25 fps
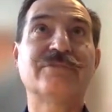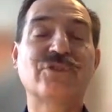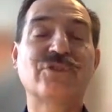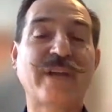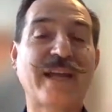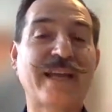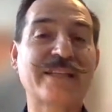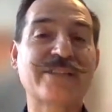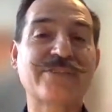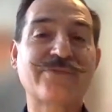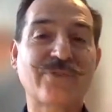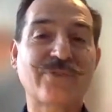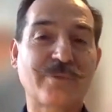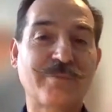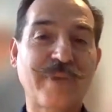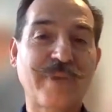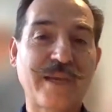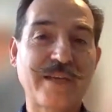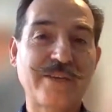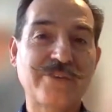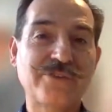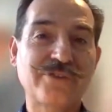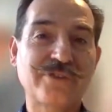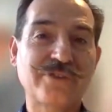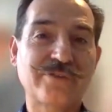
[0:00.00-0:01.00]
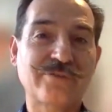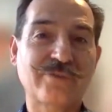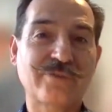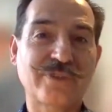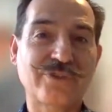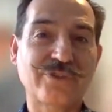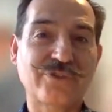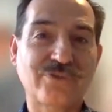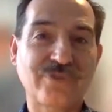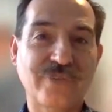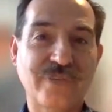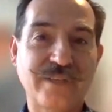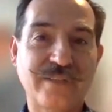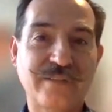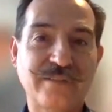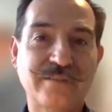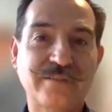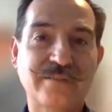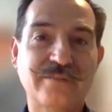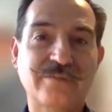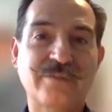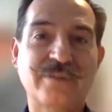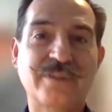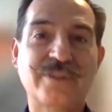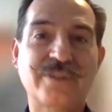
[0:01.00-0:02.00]
transformation retreat,
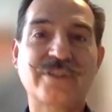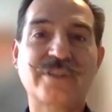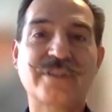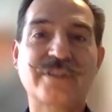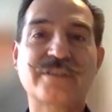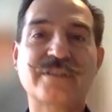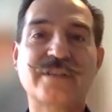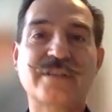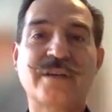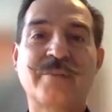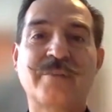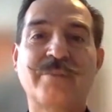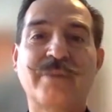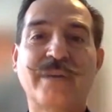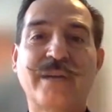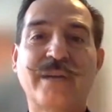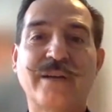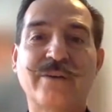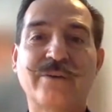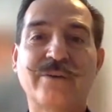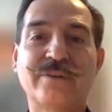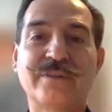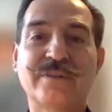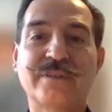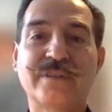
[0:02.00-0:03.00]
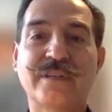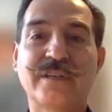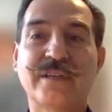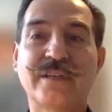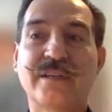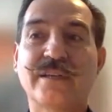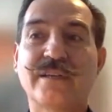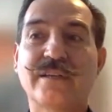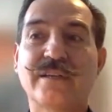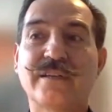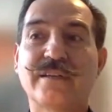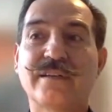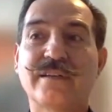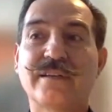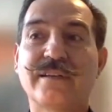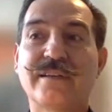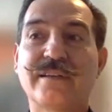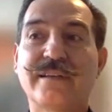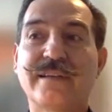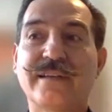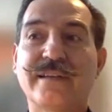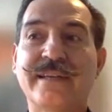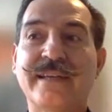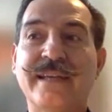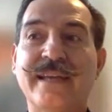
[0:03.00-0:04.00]
which is about
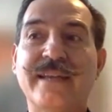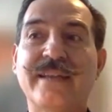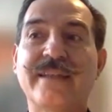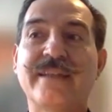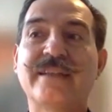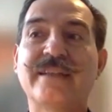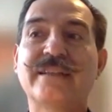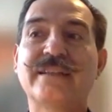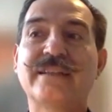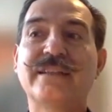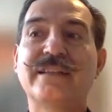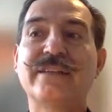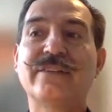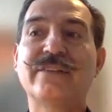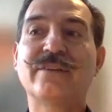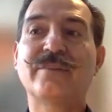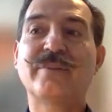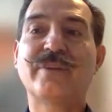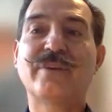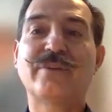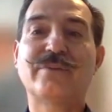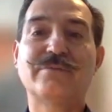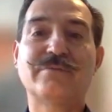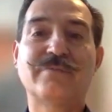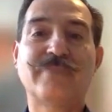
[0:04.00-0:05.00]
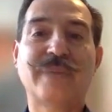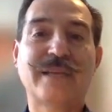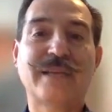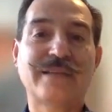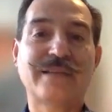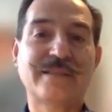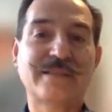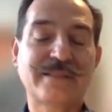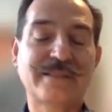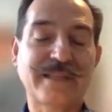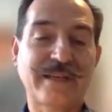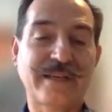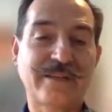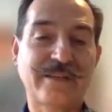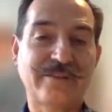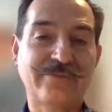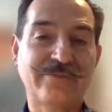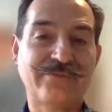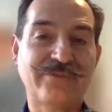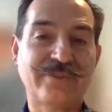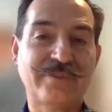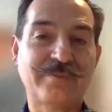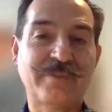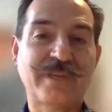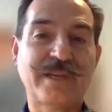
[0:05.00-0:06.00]
getting clear about
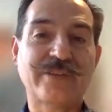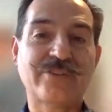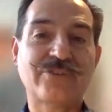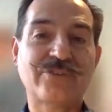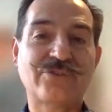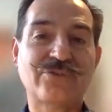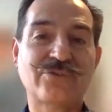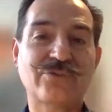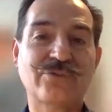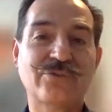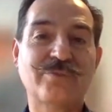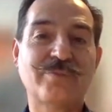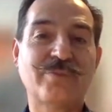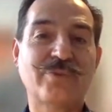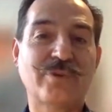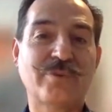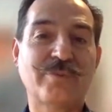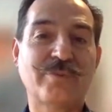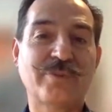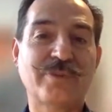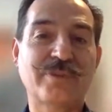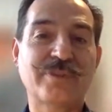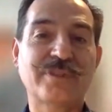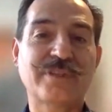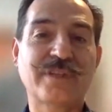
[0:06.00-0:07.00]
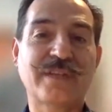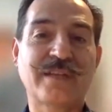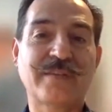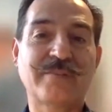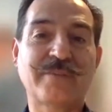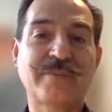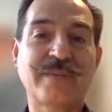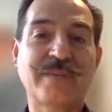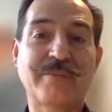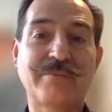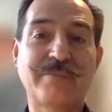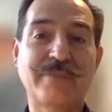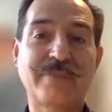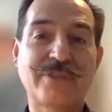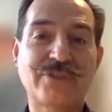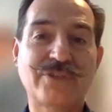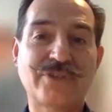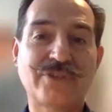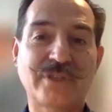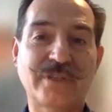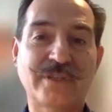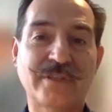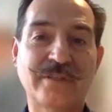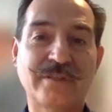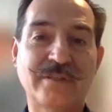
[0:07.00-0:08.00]
myself and my true purpose and my
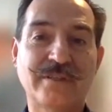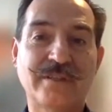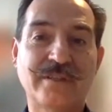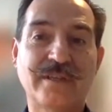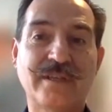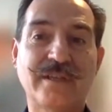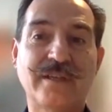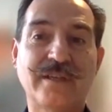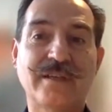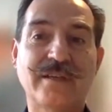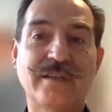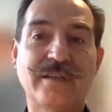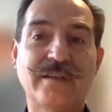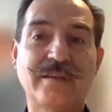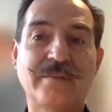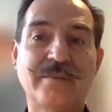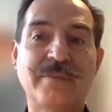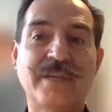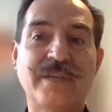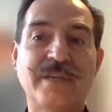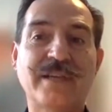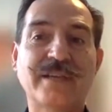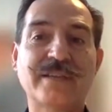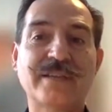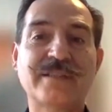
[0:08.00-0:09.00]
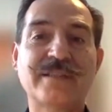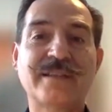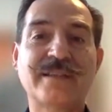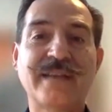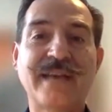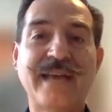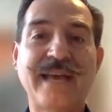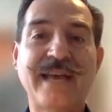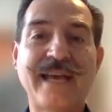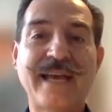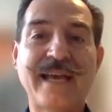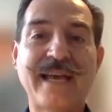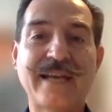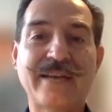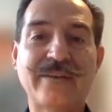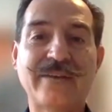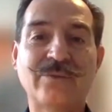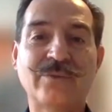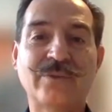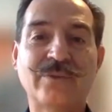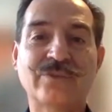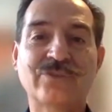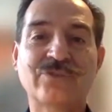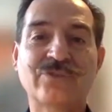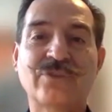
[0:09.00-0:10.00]
mission, because that
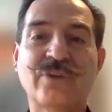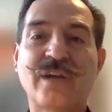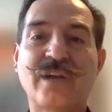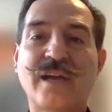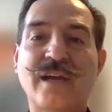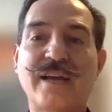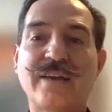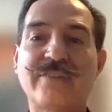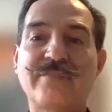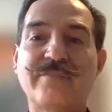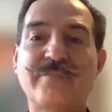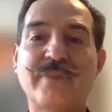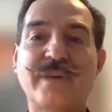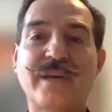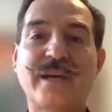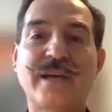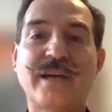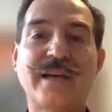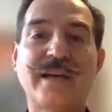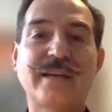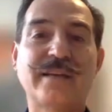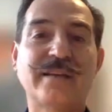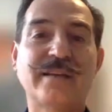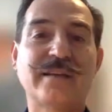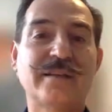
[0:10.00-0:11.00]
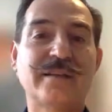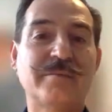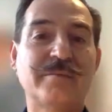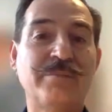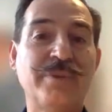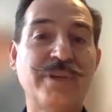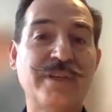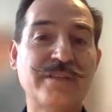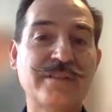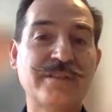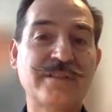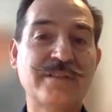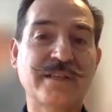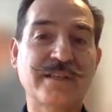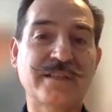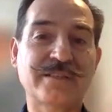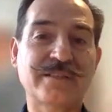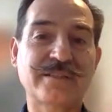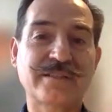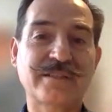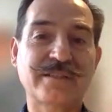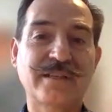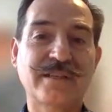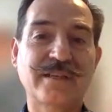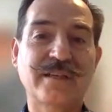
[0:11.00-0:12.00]
will drive my
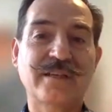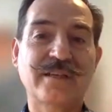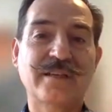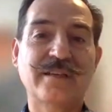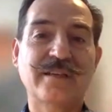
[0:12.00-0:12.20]
business